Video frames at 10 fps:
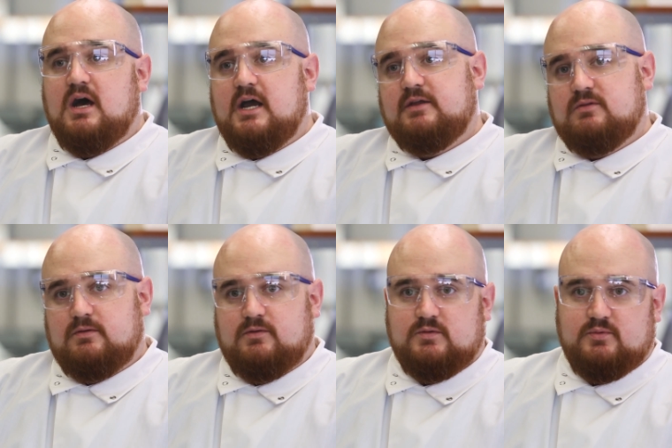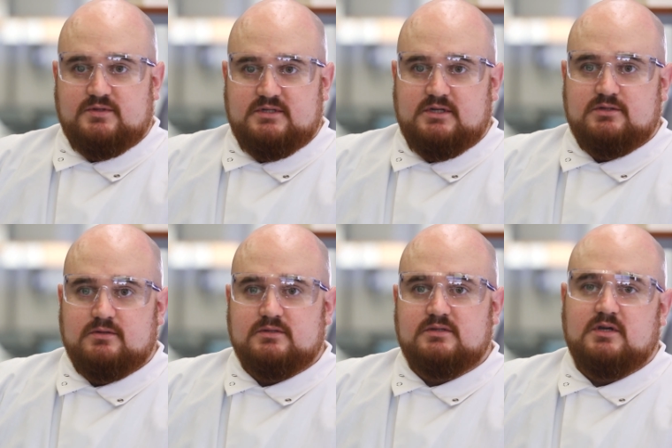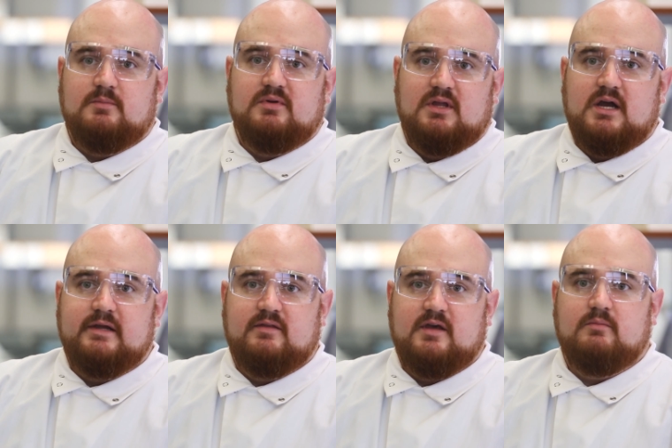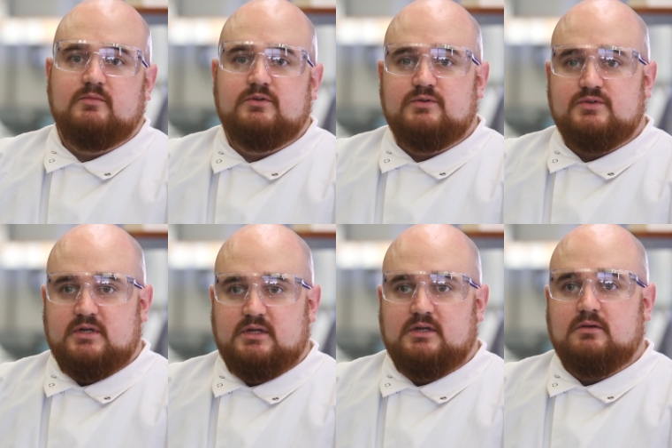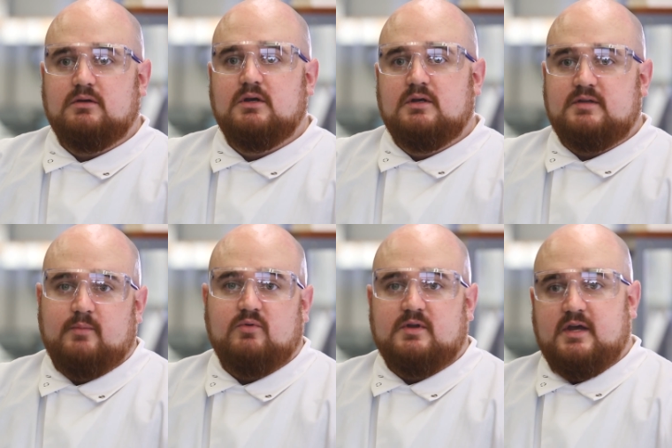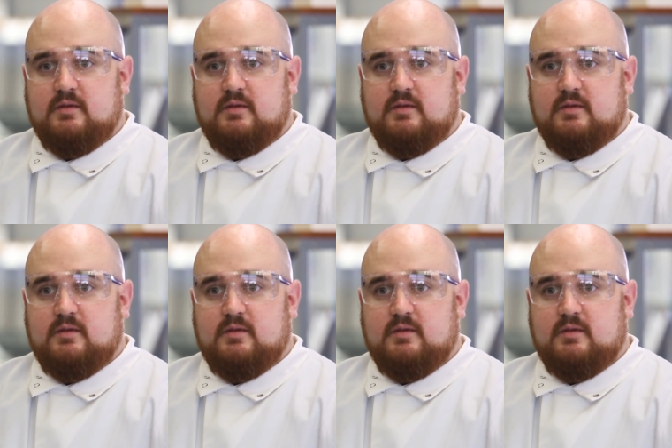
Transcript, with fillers: I took those procedures and applied them to treating type 1